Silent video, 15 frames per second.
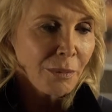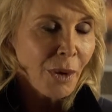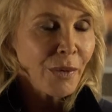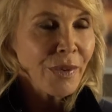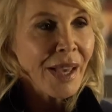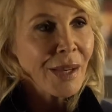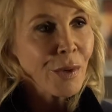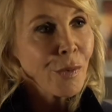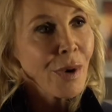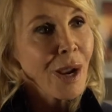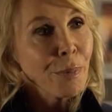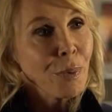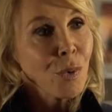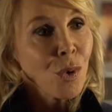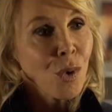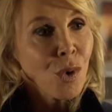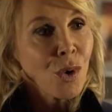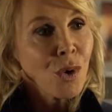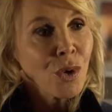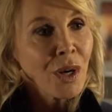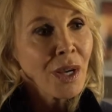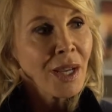both had a
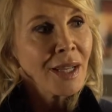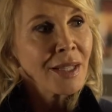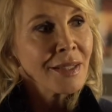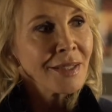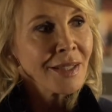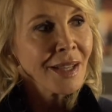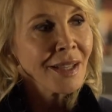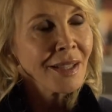rapport, and